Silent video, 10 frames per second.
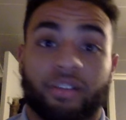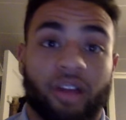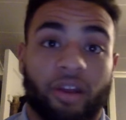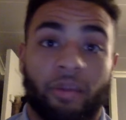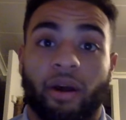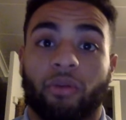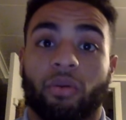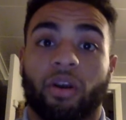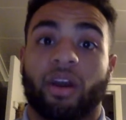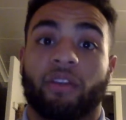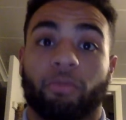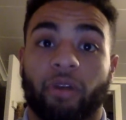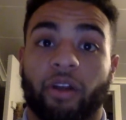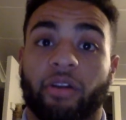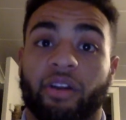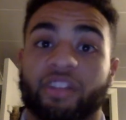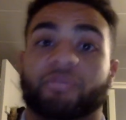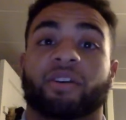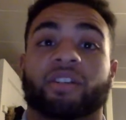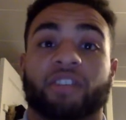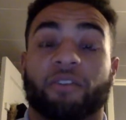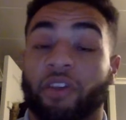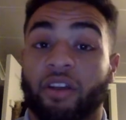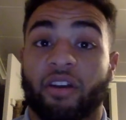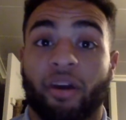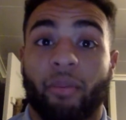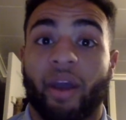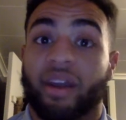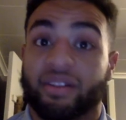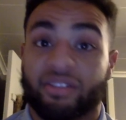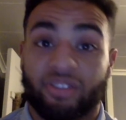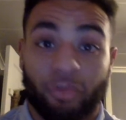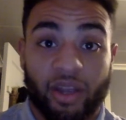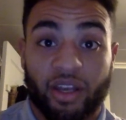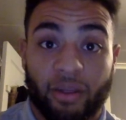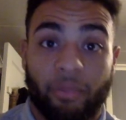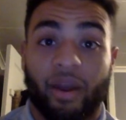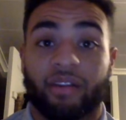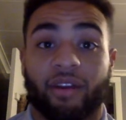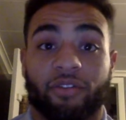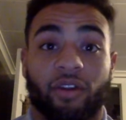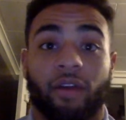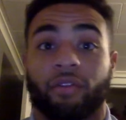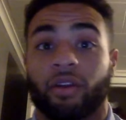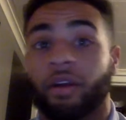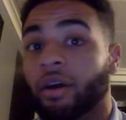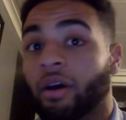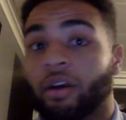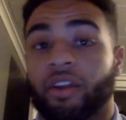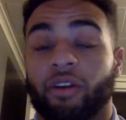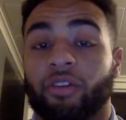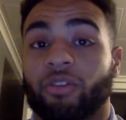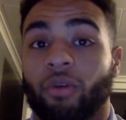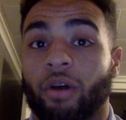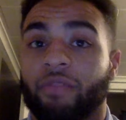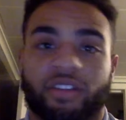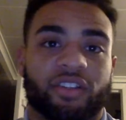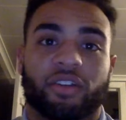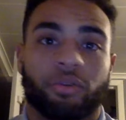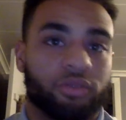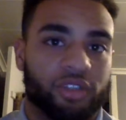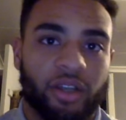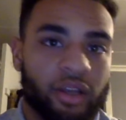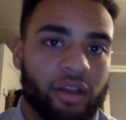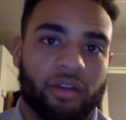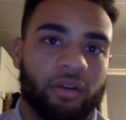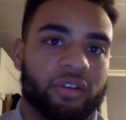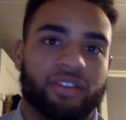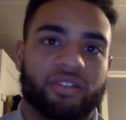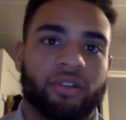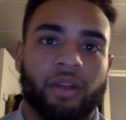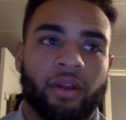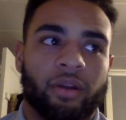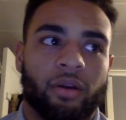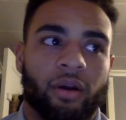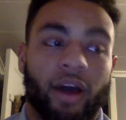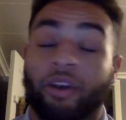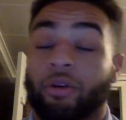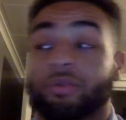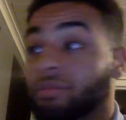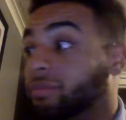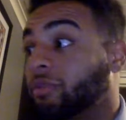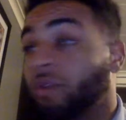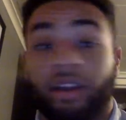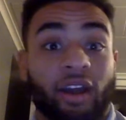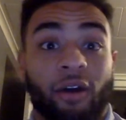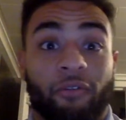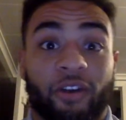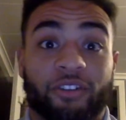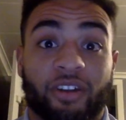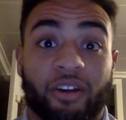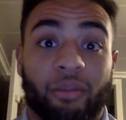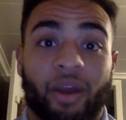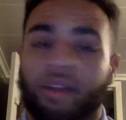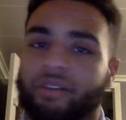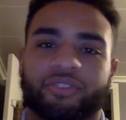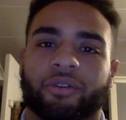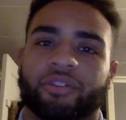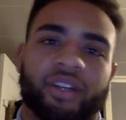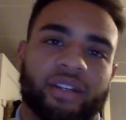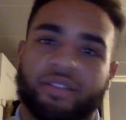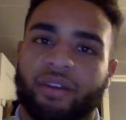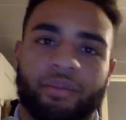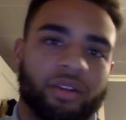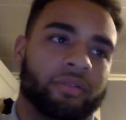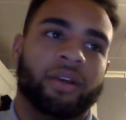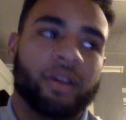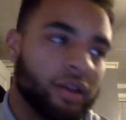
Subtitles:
a lot about what kind of player he is, because if he can come back and still make an impact after having a year or two off, that's huge. You know, because I know right now if I tried to come back, there's no chance. I mean,